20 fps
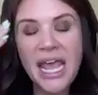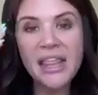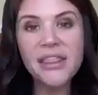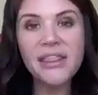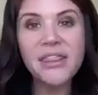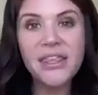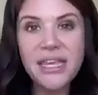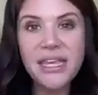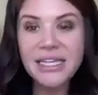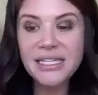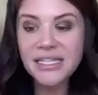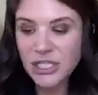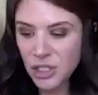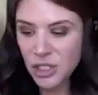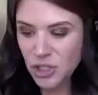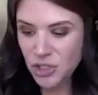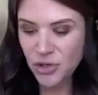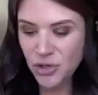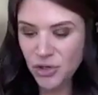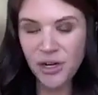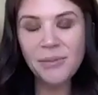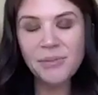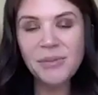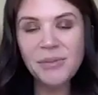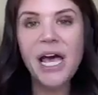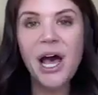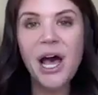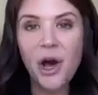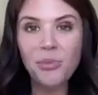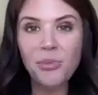these
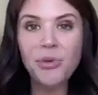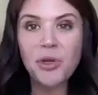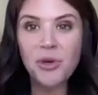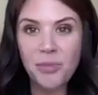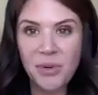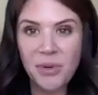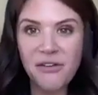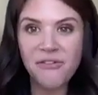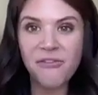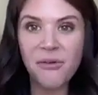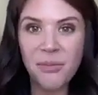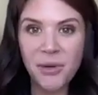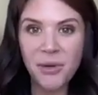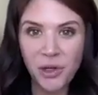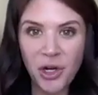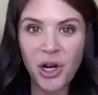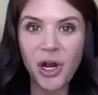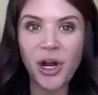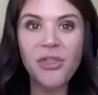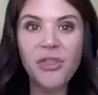scripts help you be familiar.